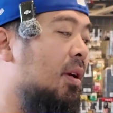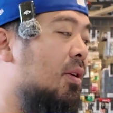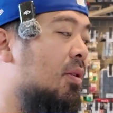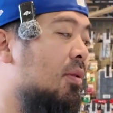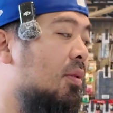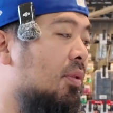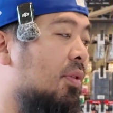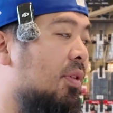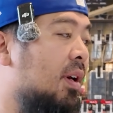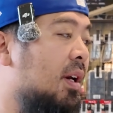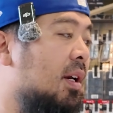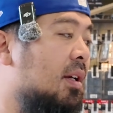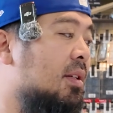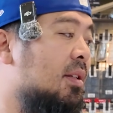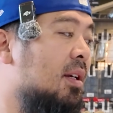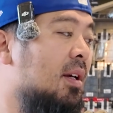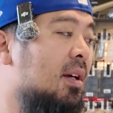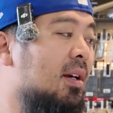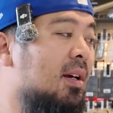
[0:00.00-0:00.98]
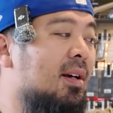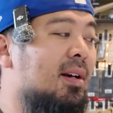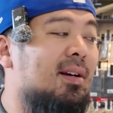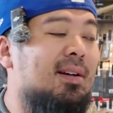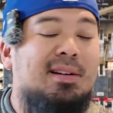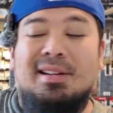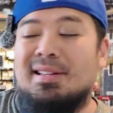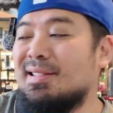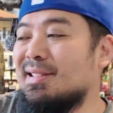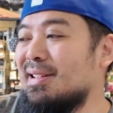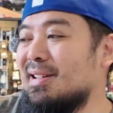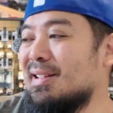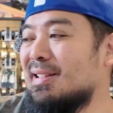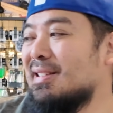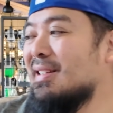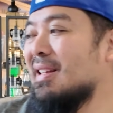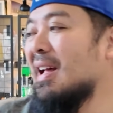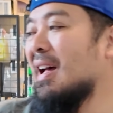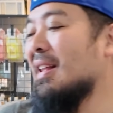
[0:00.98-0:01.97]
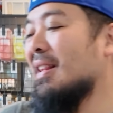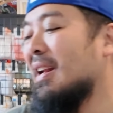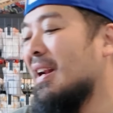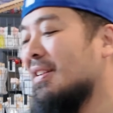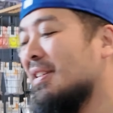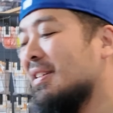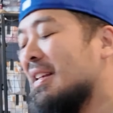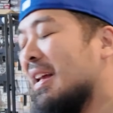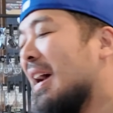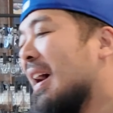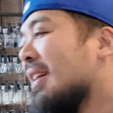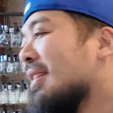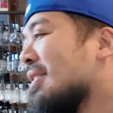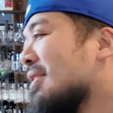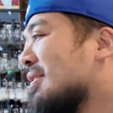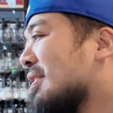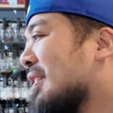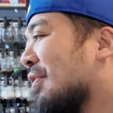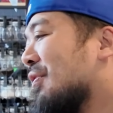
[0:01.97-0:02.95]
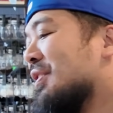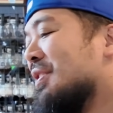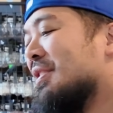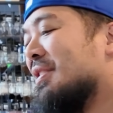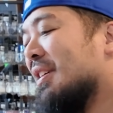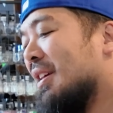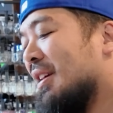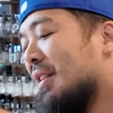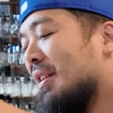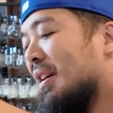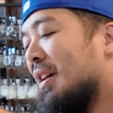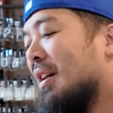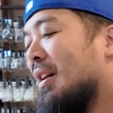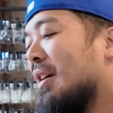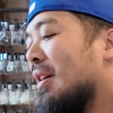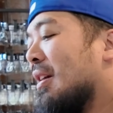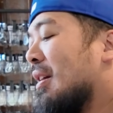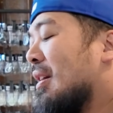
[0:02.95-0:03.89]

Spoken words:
many cool things. Isn't it sad that I just had this stuff sitting there?